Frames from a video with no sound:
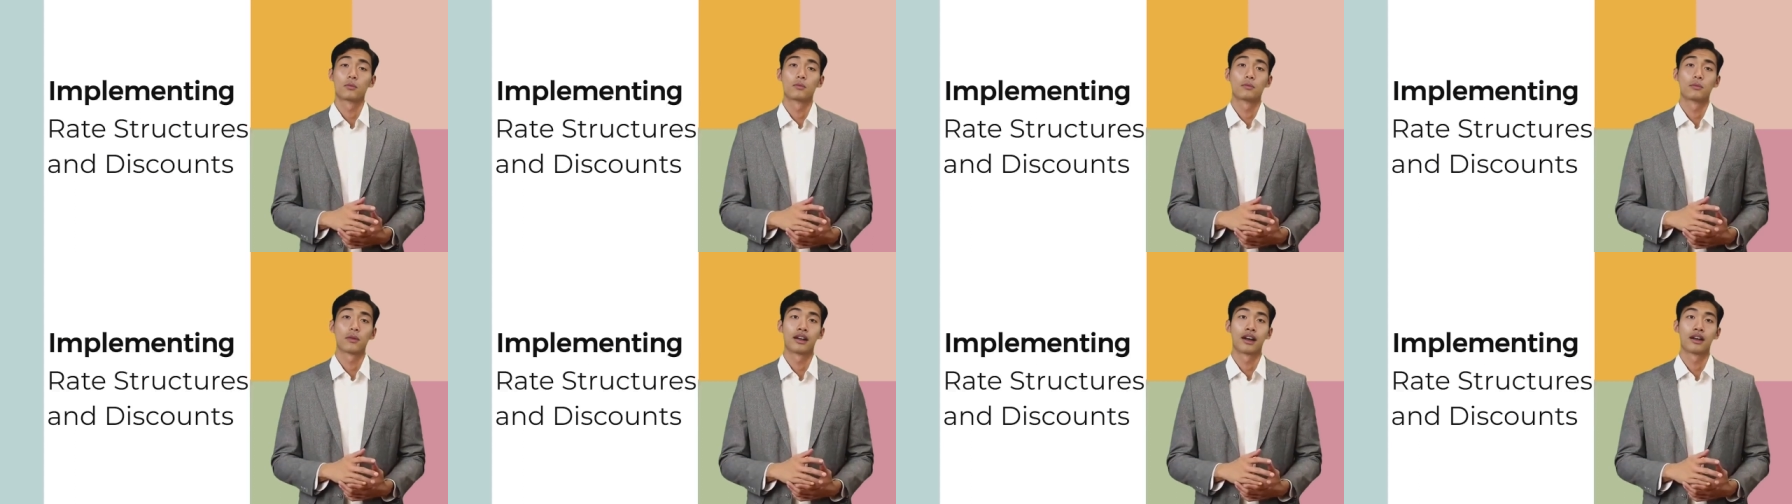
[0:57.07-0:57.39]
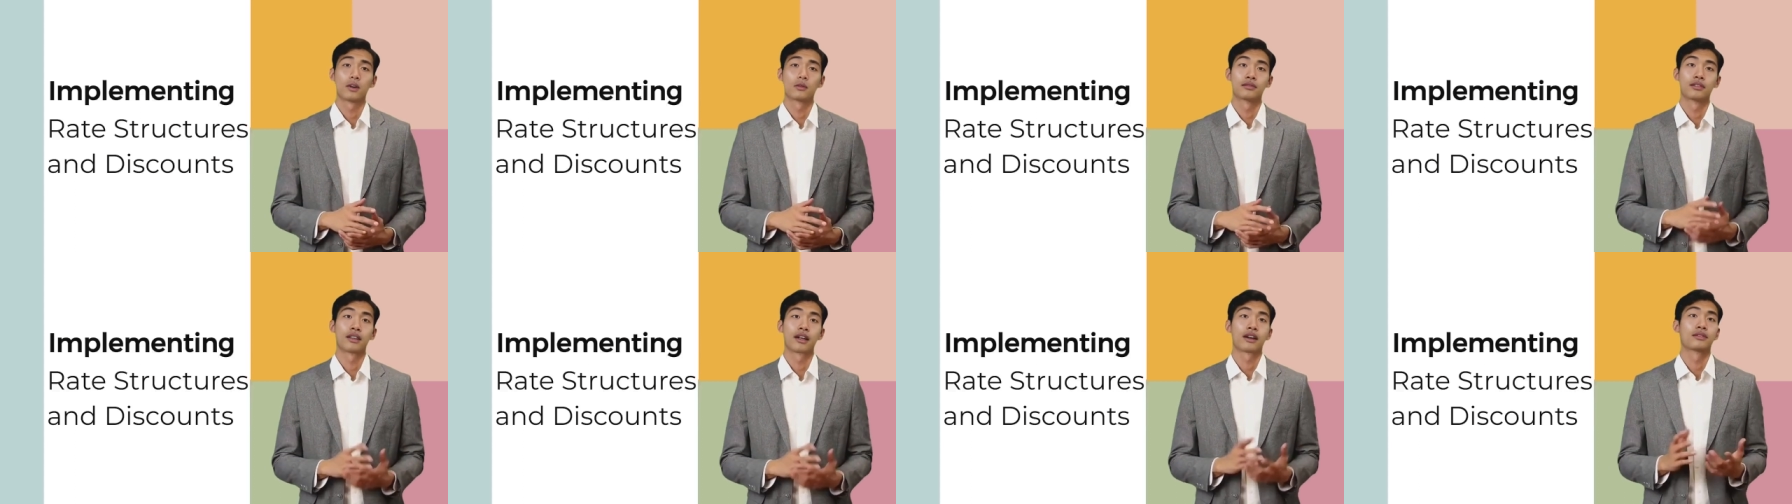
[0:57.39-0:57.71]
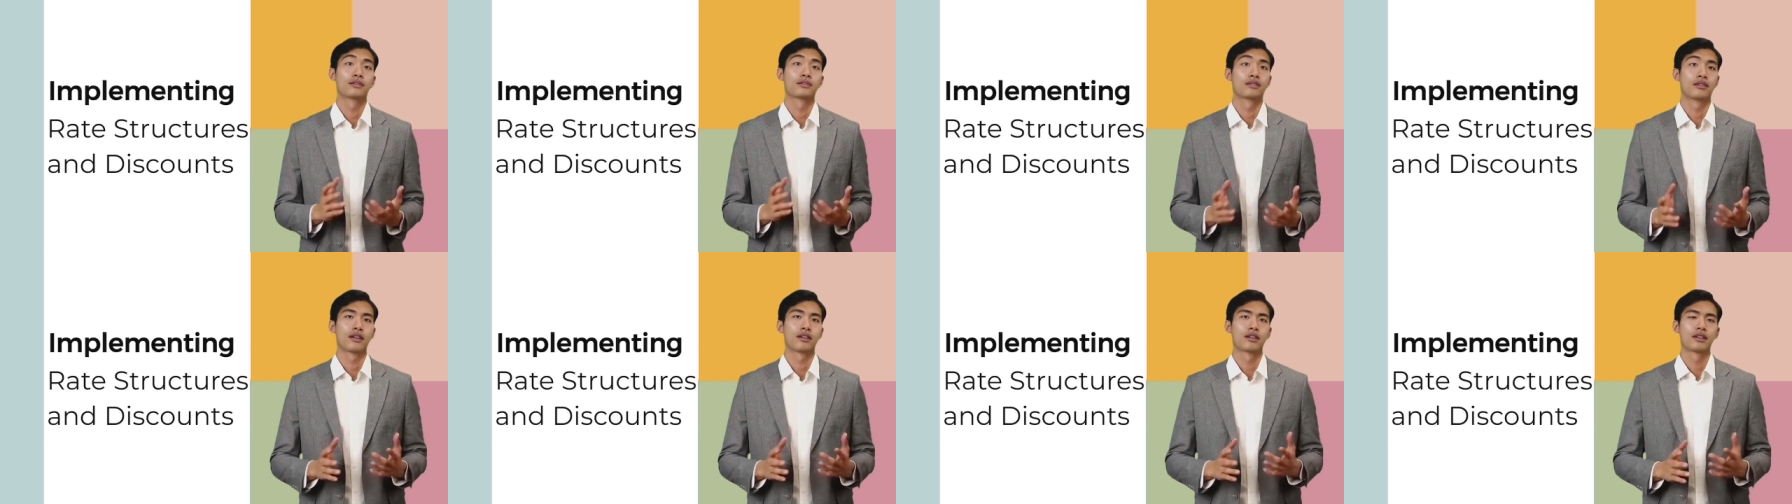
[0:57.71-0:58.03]
tool that
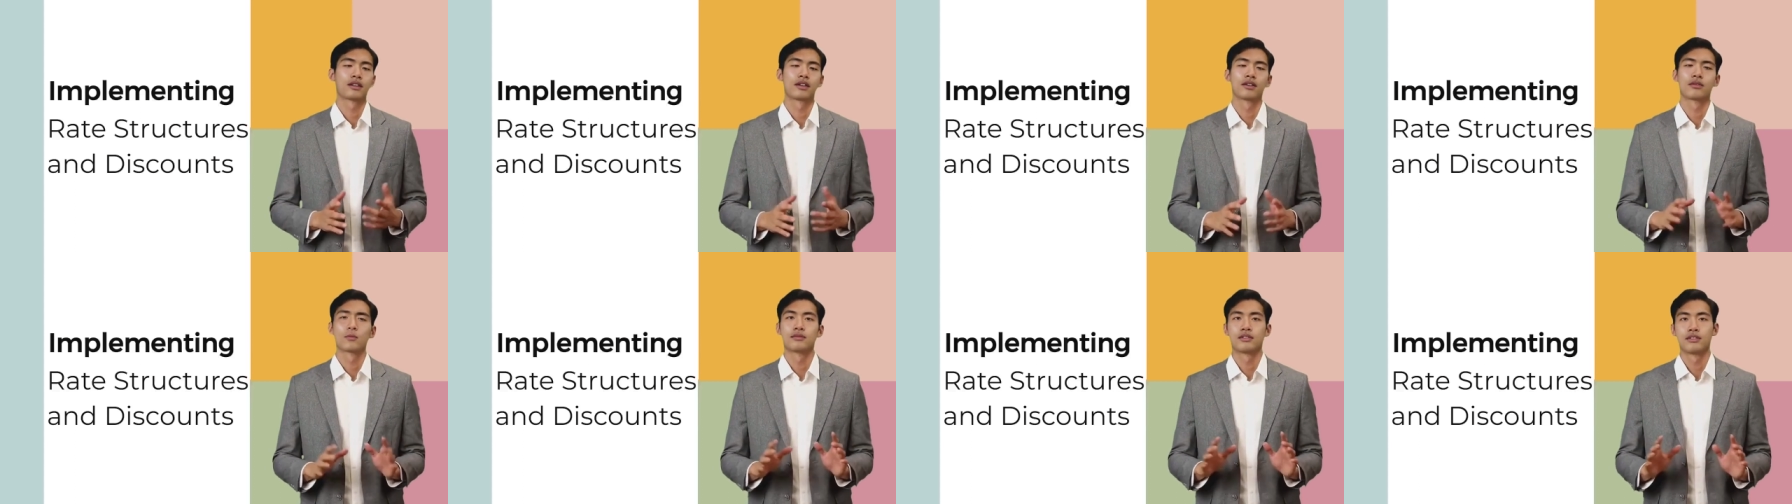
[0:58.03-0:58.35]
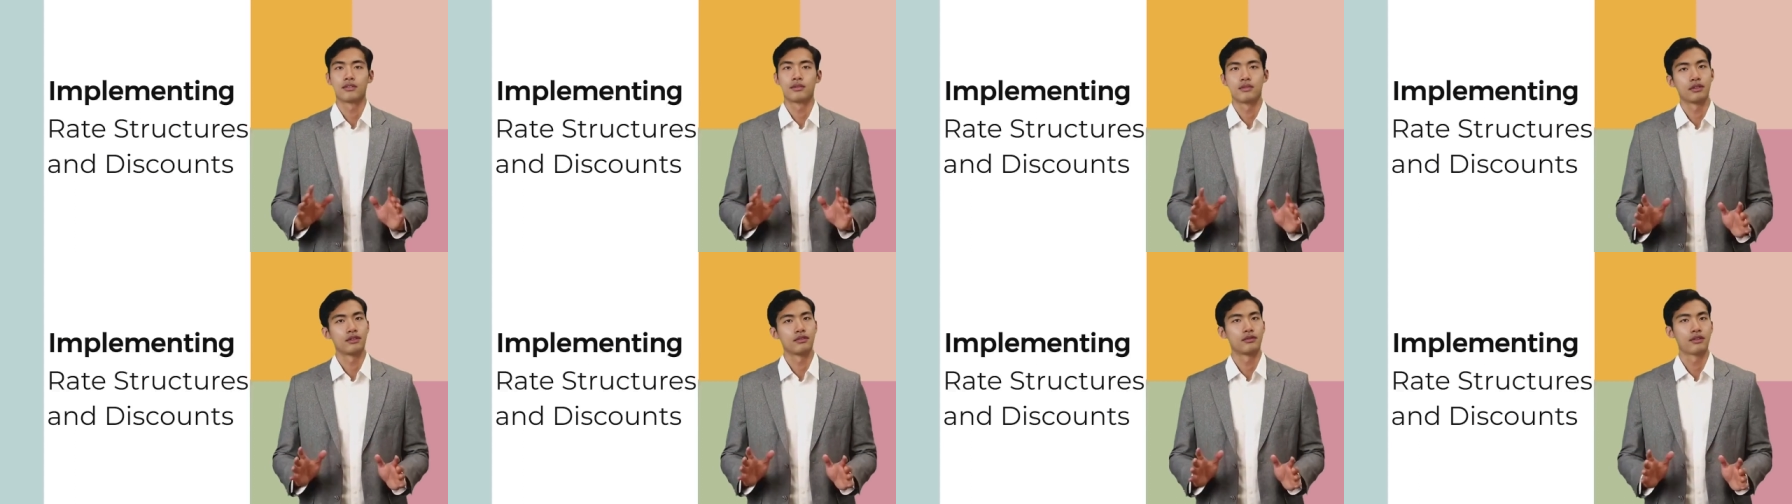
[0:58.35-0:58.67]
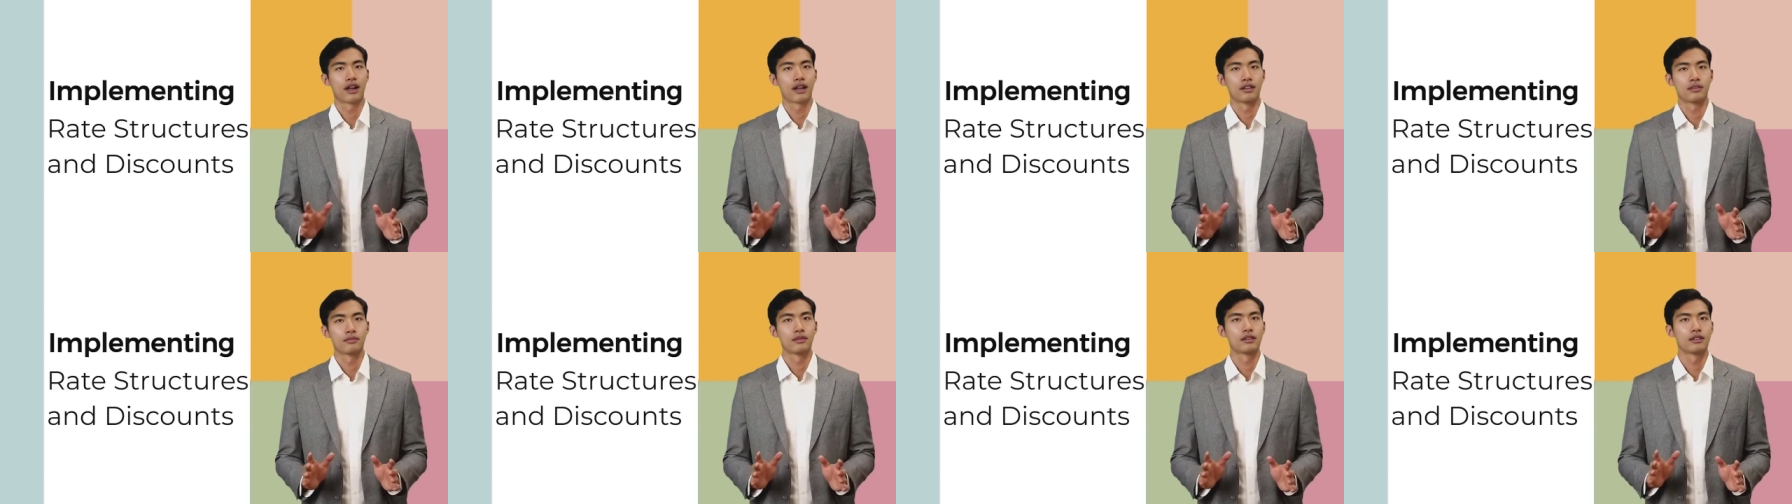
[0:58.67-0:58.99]
hotels can use to
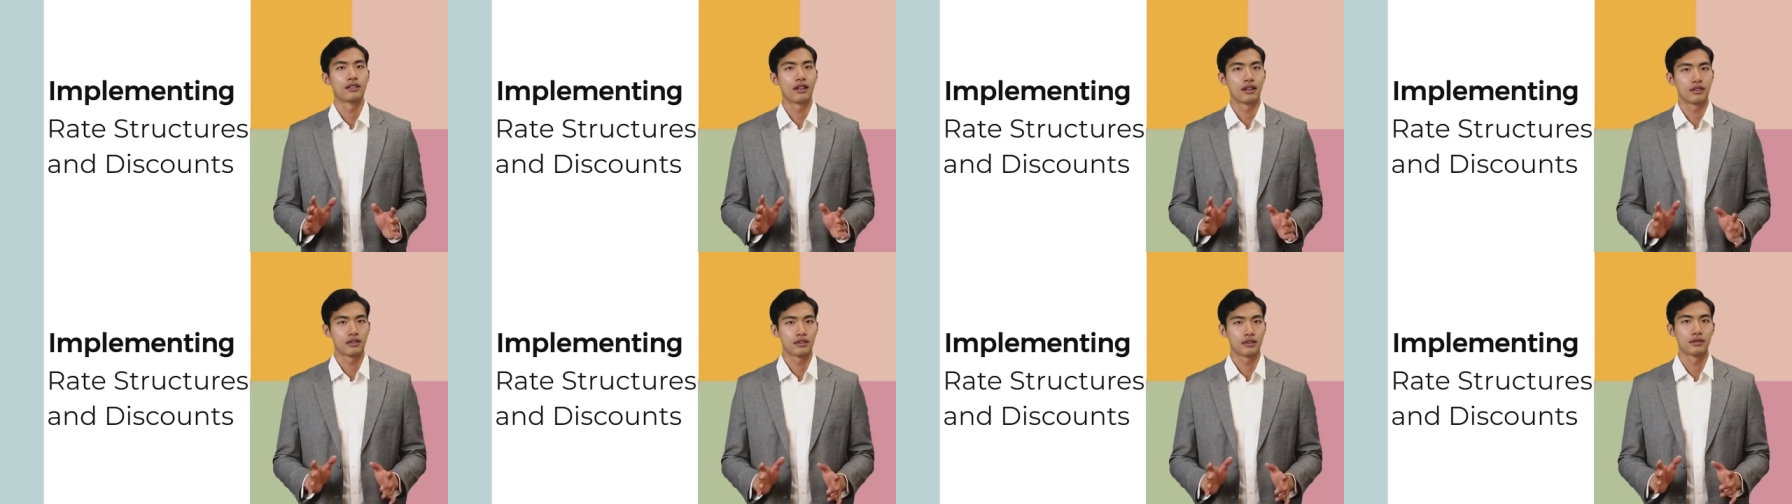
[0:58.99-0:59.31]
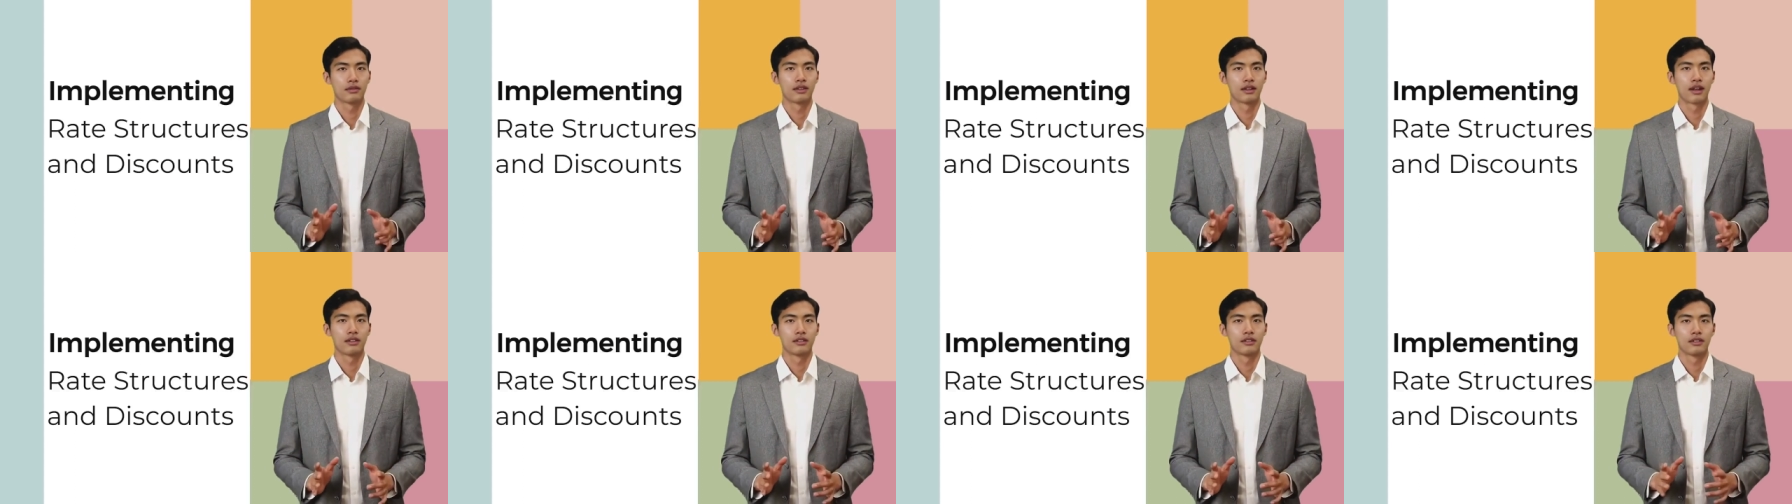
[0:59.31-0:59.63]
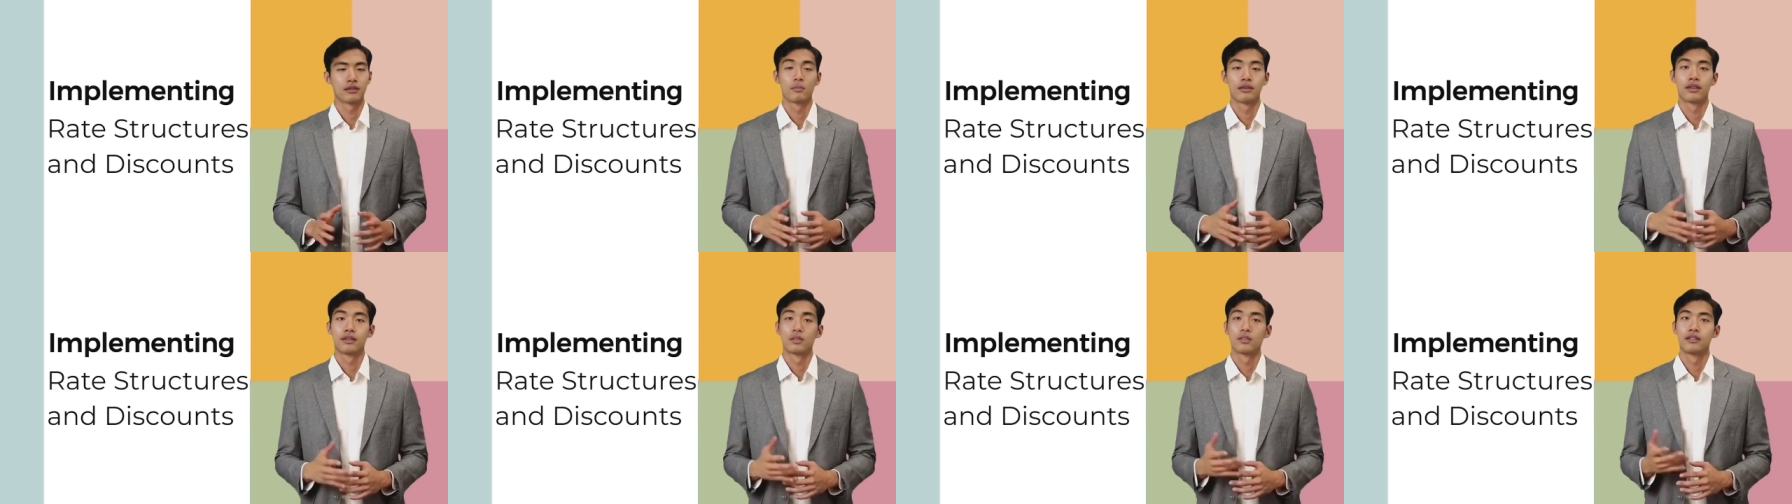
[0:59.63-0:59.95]
attract potential
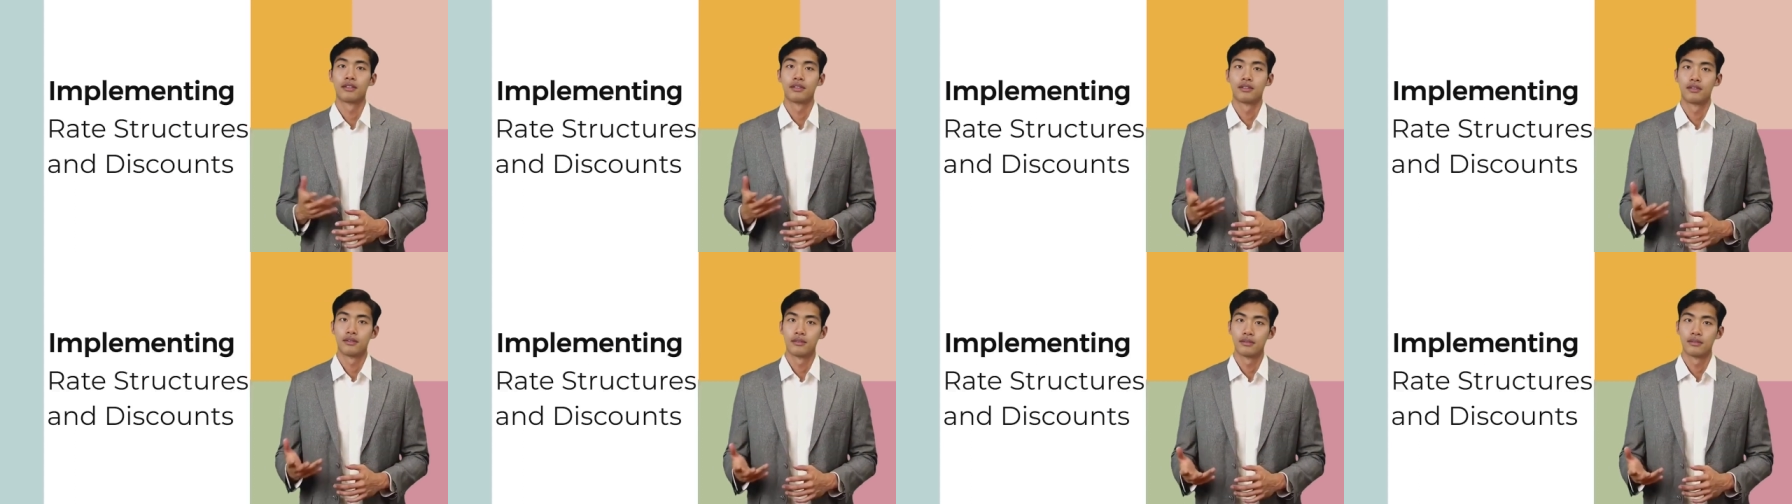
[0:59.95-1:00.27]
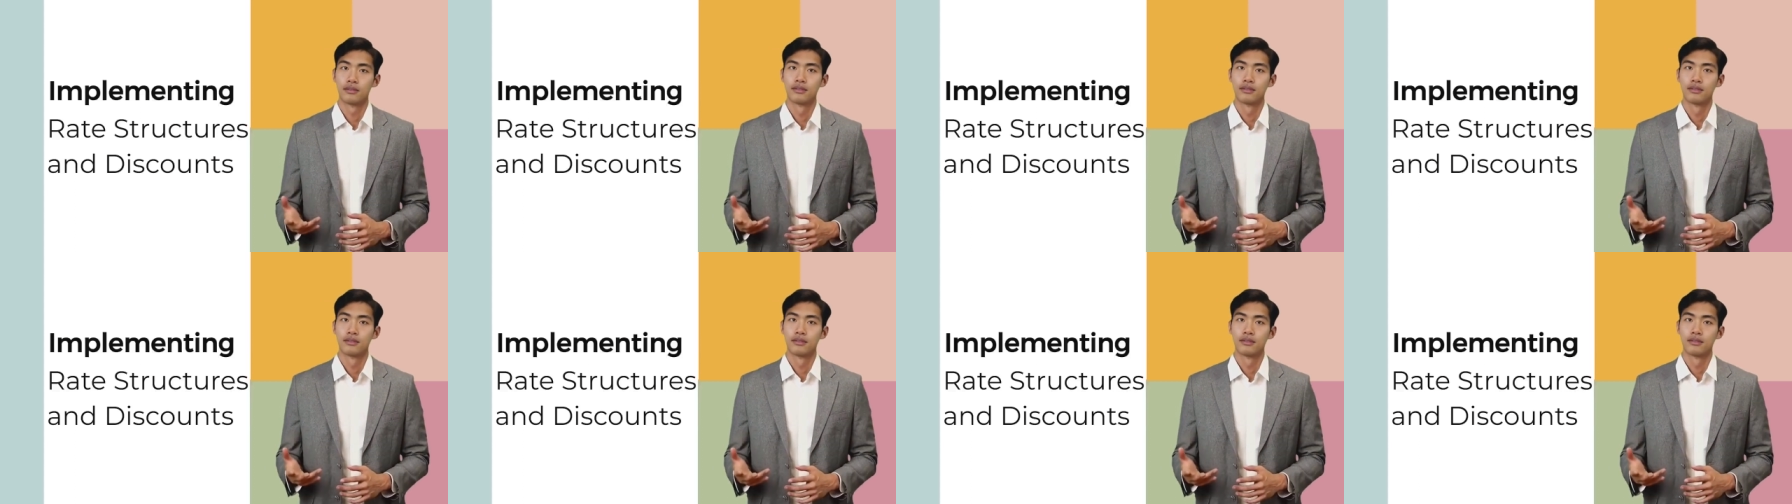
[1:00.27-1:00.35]
customers.